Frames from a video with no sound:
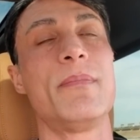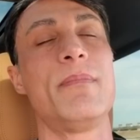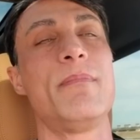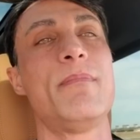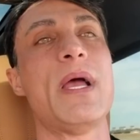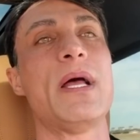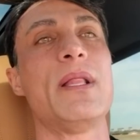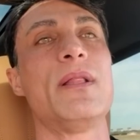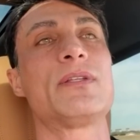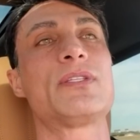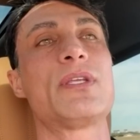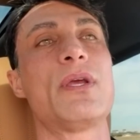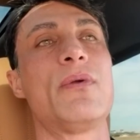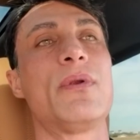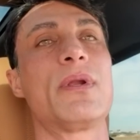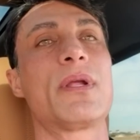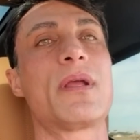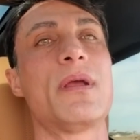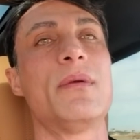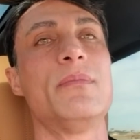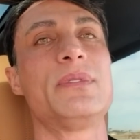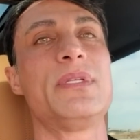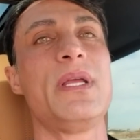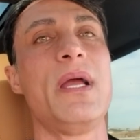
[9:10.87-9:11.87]
melatonin
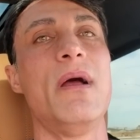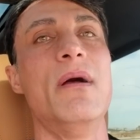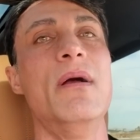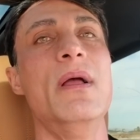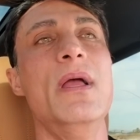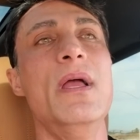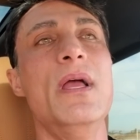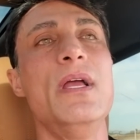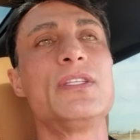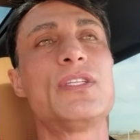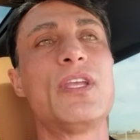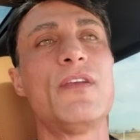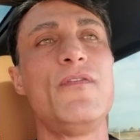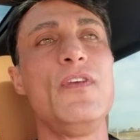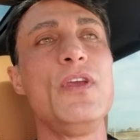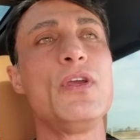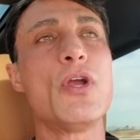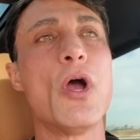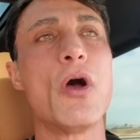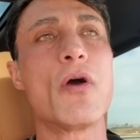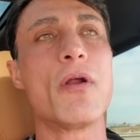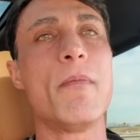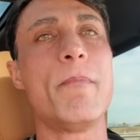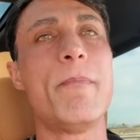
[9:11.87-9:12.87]
comes down. So if you
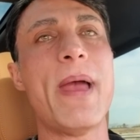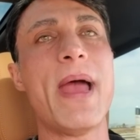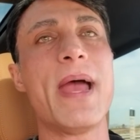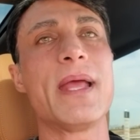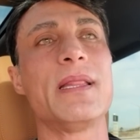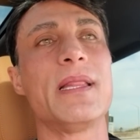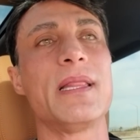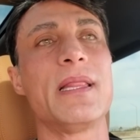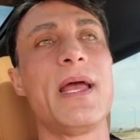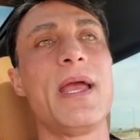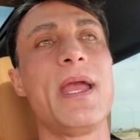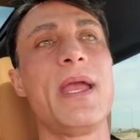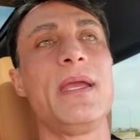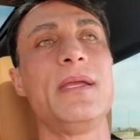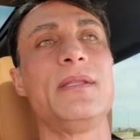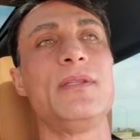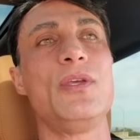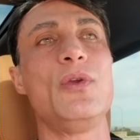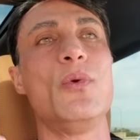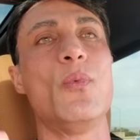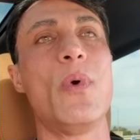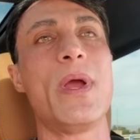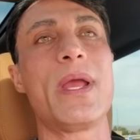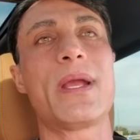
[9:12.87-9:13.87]
go to bed late and
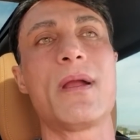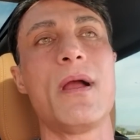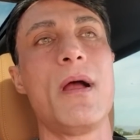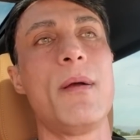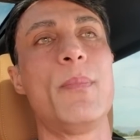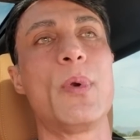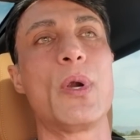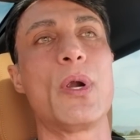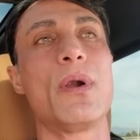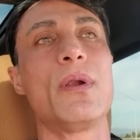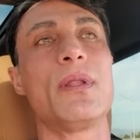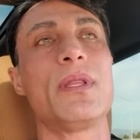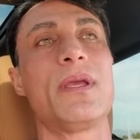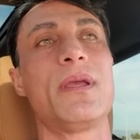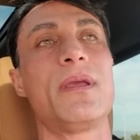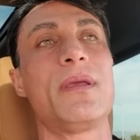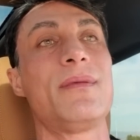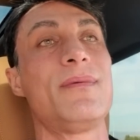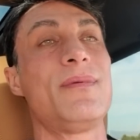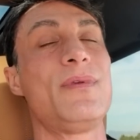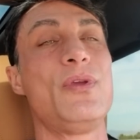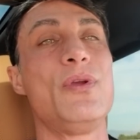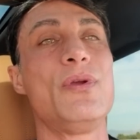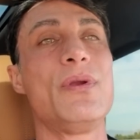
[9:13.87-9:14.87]
you wake up early,
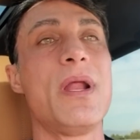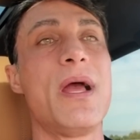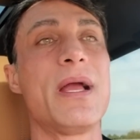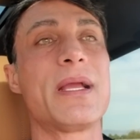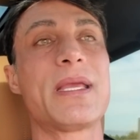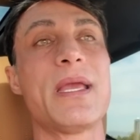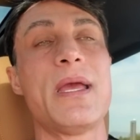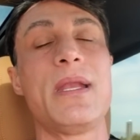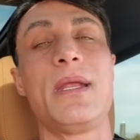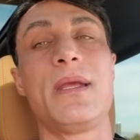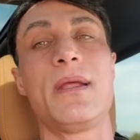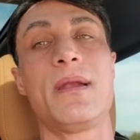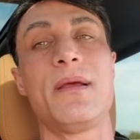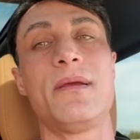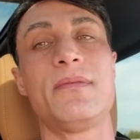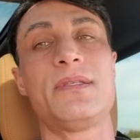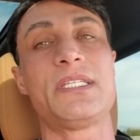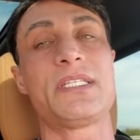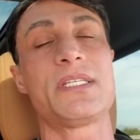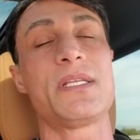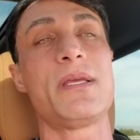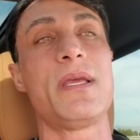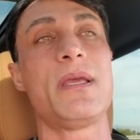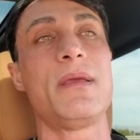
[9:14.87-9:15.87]
you're not getting enough
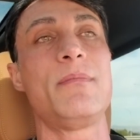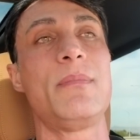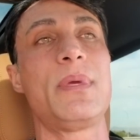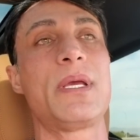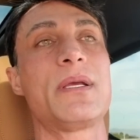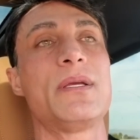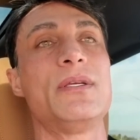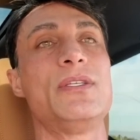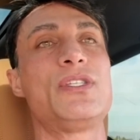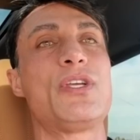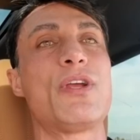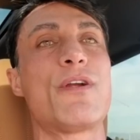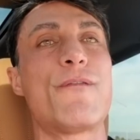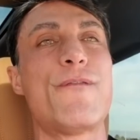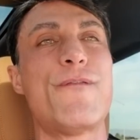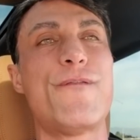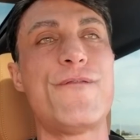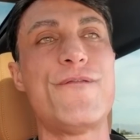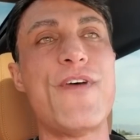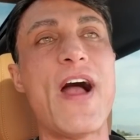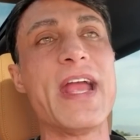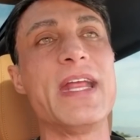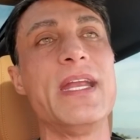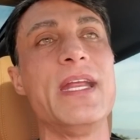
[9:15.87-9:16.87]
sleep because you're
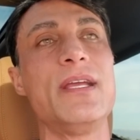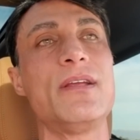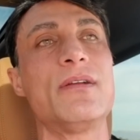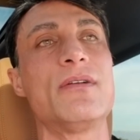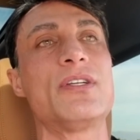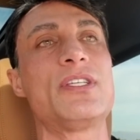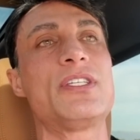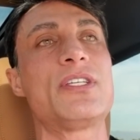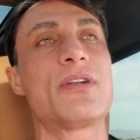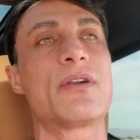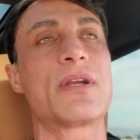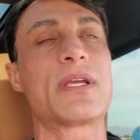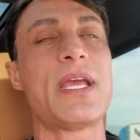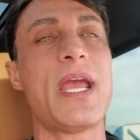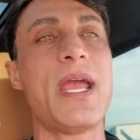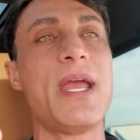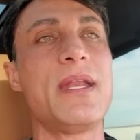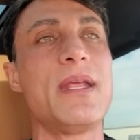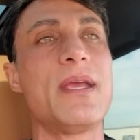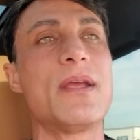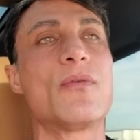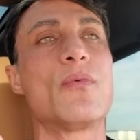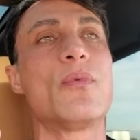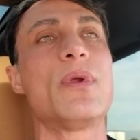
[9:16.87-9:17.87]
fighting your
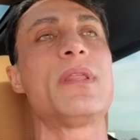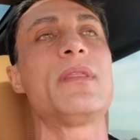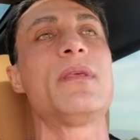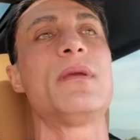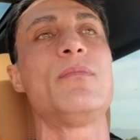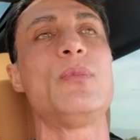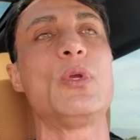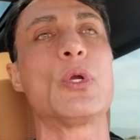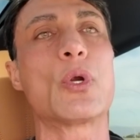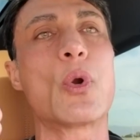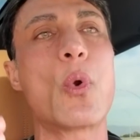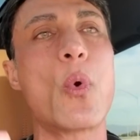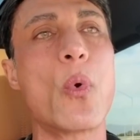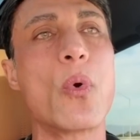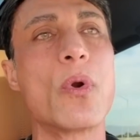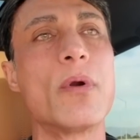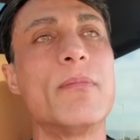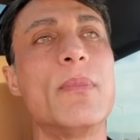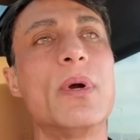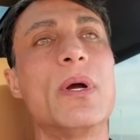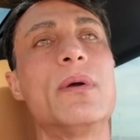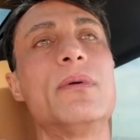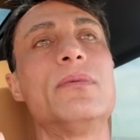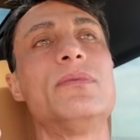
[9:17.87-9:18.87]
circadian rhythm, your
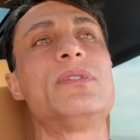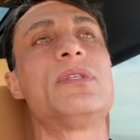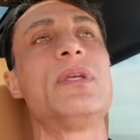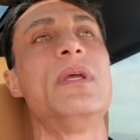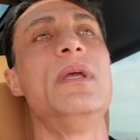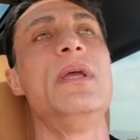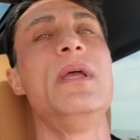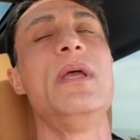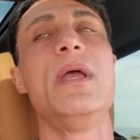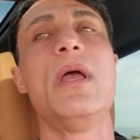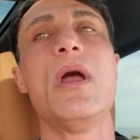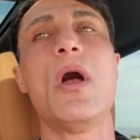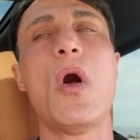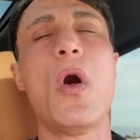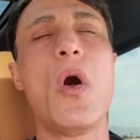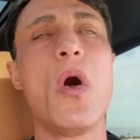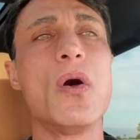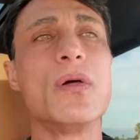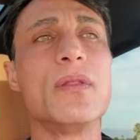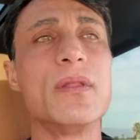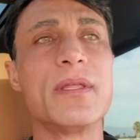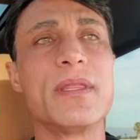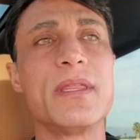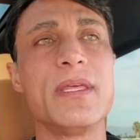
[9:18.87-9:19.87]
hormones,
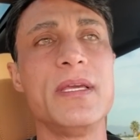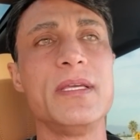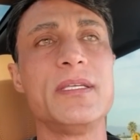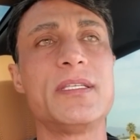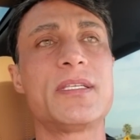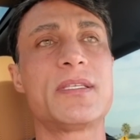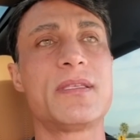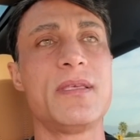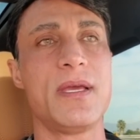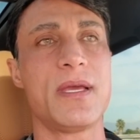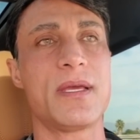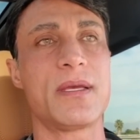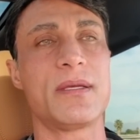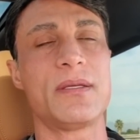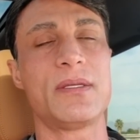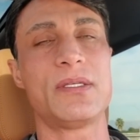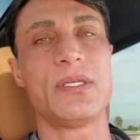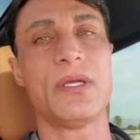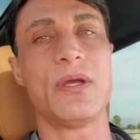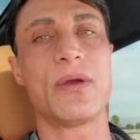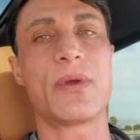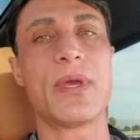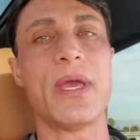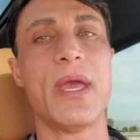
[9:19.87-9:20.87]
all of these
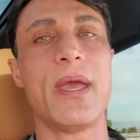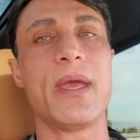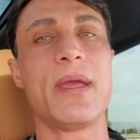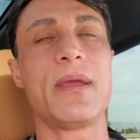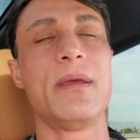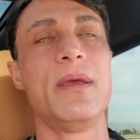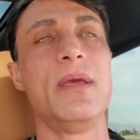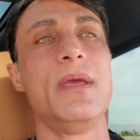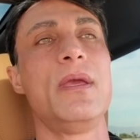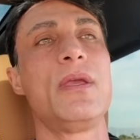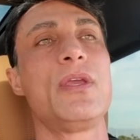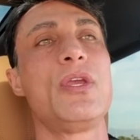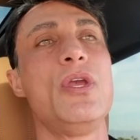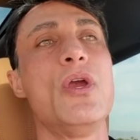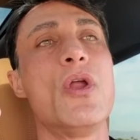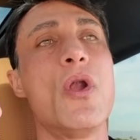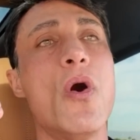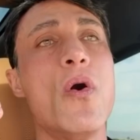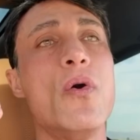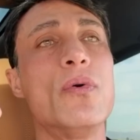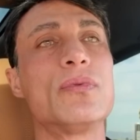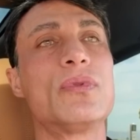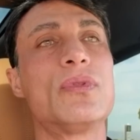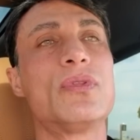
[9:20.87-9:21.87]
things, okay? You
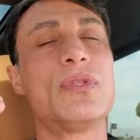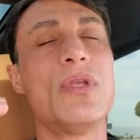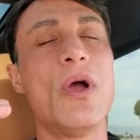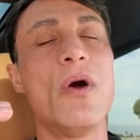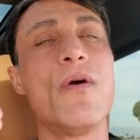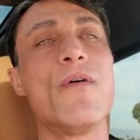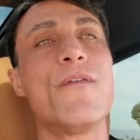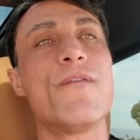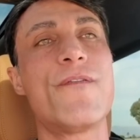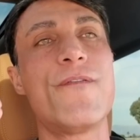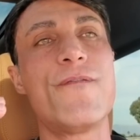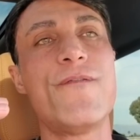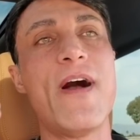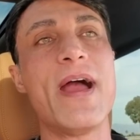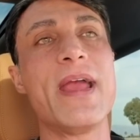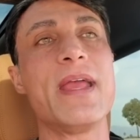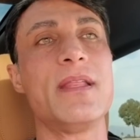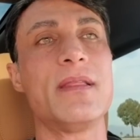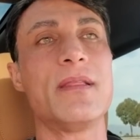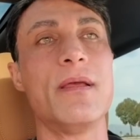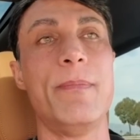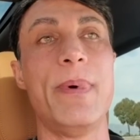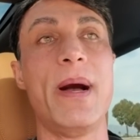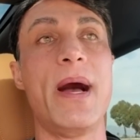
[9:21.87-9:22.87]
don't, don't
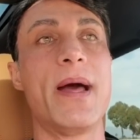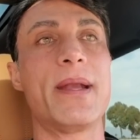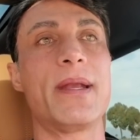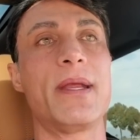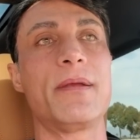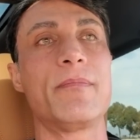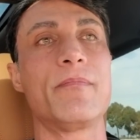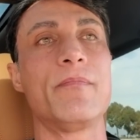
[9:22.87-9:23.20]
fight the body.